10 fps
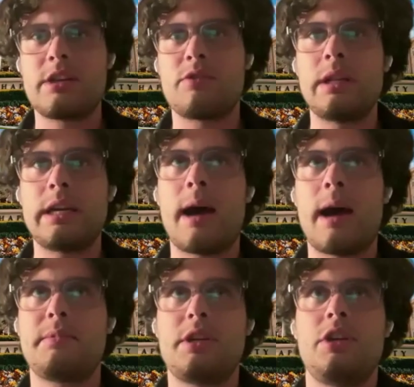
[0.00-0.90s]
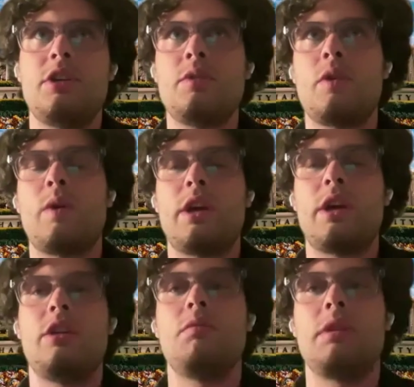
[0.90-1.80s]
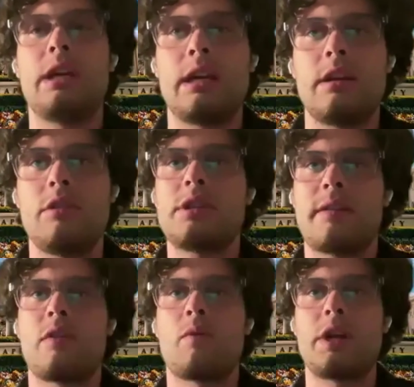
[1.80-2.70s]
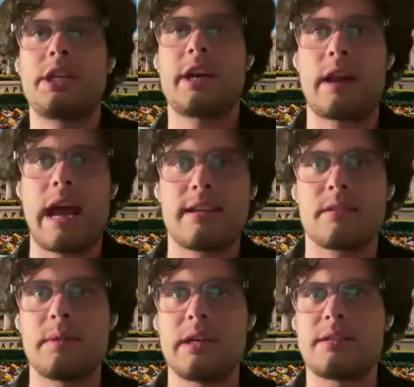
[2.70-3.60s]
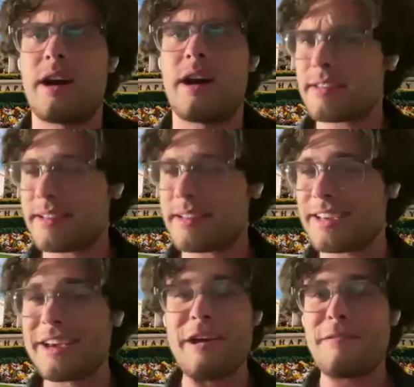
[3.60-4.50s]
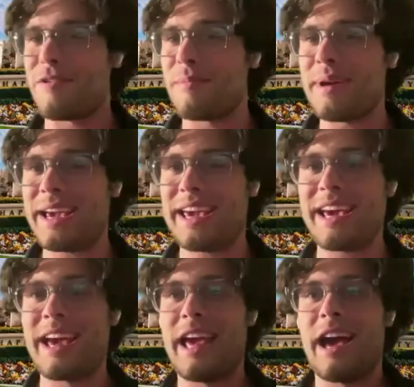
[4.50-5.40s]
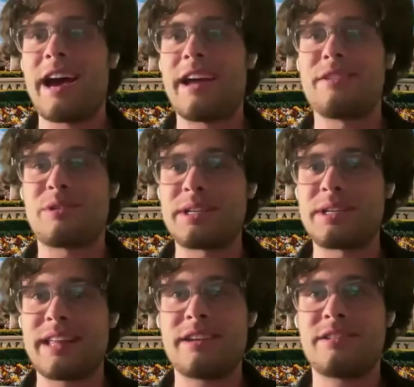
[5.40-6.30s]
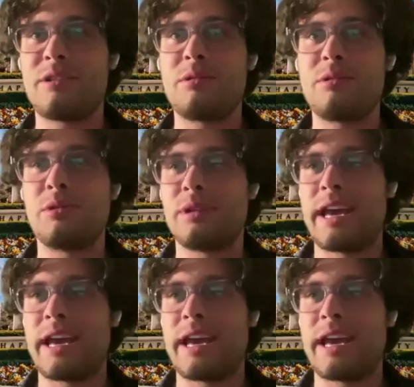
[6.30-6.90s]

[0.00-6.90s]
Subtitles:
It's really up to you and what you need. You just have to reach out and ask, because honestly, filmmaking and storytelling is so cool.